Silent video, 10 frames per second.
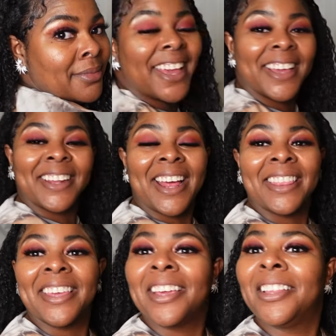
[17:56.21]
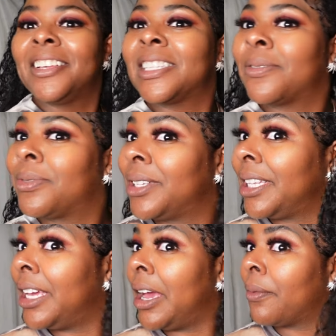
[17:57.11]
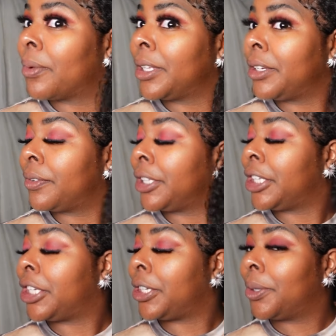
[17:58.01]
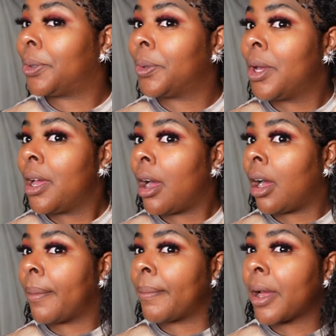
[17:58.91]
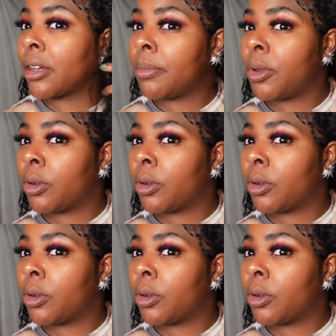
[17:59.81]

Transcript: And I think it looks really, really, really cute. Um, I'm not going to be